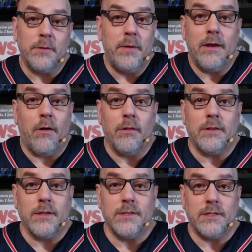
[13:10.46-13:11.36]
me, all it
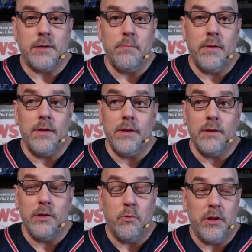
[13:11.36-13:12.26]
does is
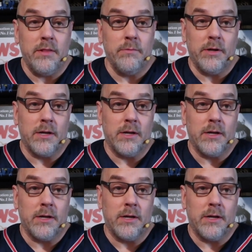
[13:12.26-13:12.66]
when